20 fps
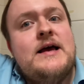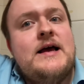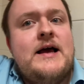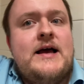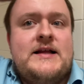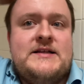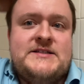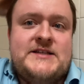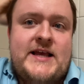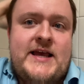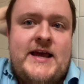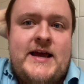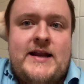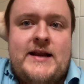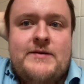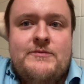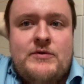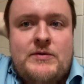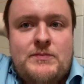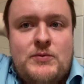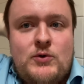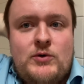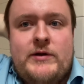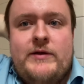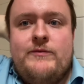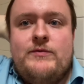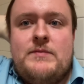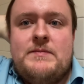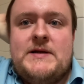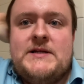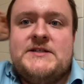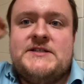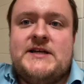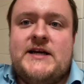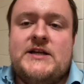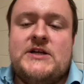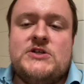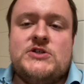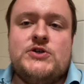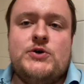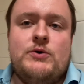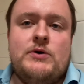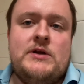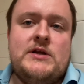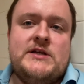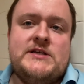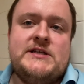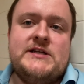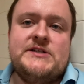It's again, I'm reporting from inside a toilet.